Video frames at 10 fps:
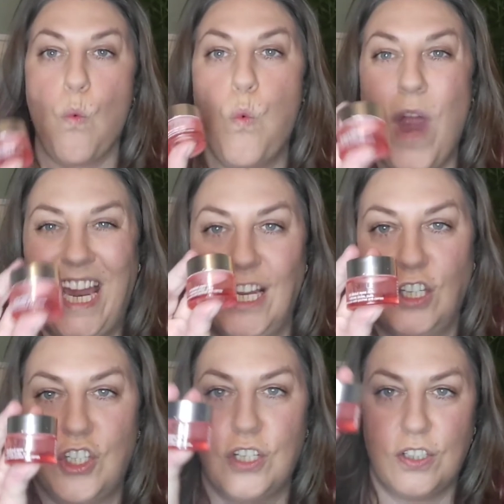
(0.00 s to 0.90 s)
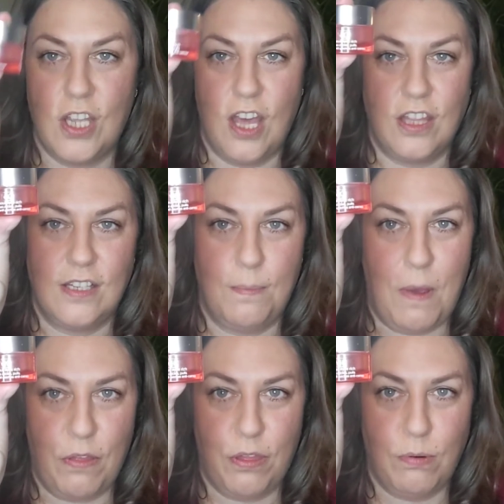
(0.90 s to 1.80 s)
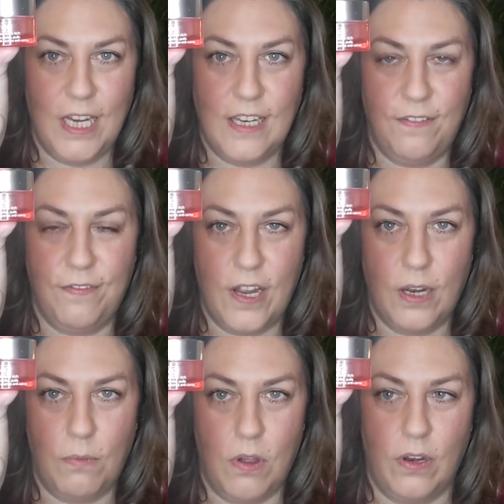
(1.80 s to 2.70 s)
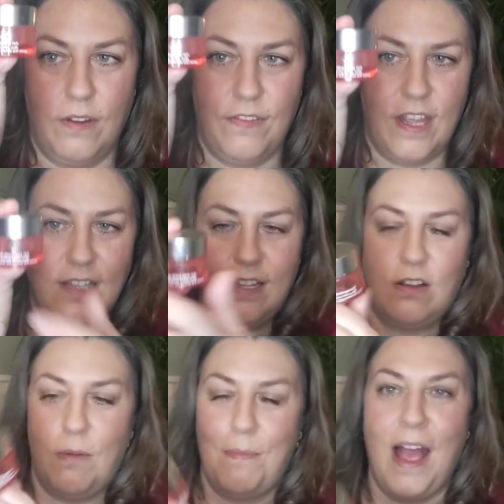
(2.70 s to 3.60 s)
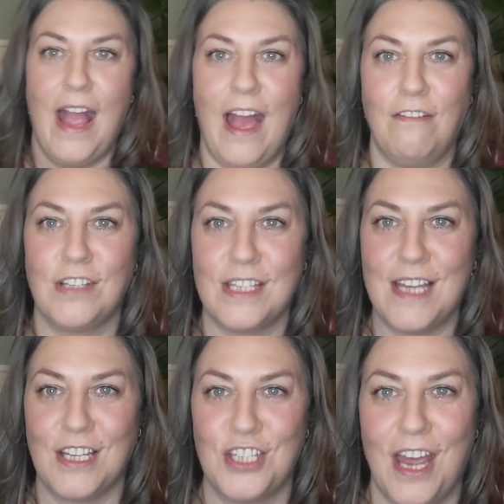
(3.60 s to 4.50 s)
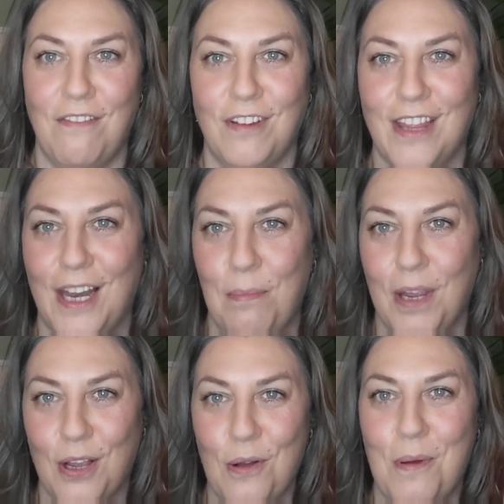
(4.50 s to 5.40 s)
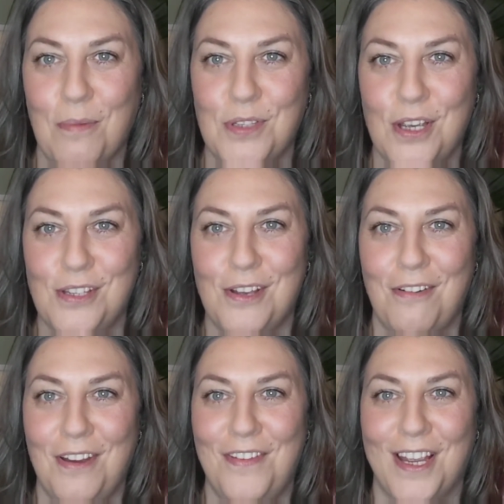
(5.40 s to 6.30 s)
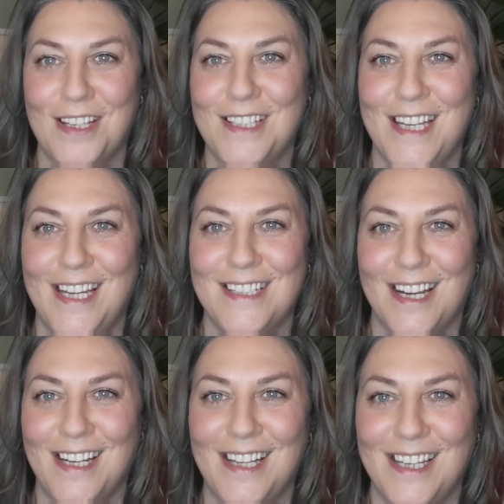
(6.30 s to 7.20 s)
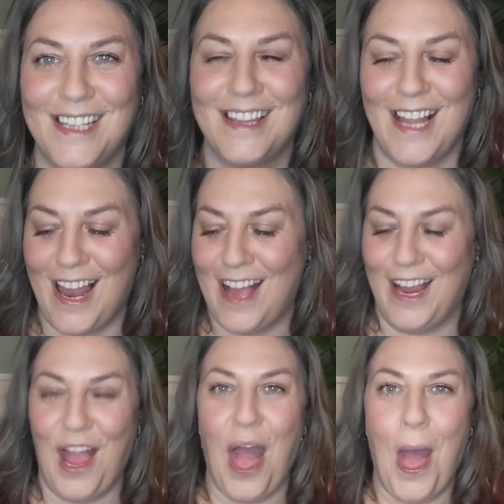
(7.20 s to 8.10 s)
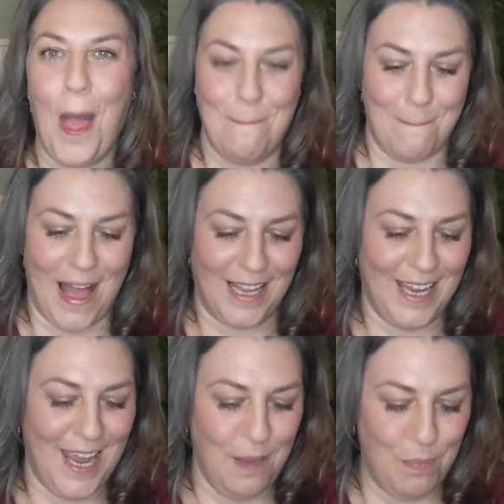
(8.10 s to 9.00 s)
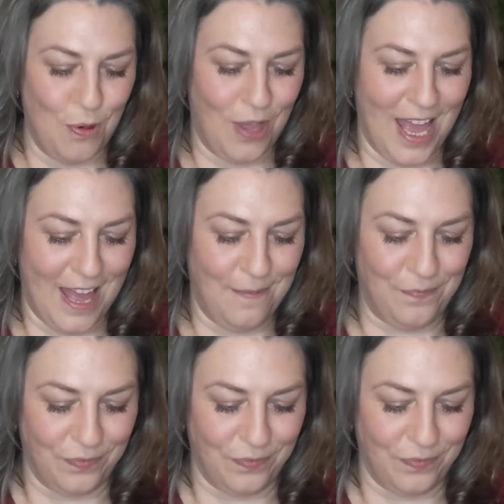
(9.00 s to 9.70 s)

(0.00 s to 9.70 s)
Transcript: Rich. So there's about 3 different one of these. God, my hair is attached to everything I pick up. I'm so sorry if you can see it dangling in the light. Manky bugger.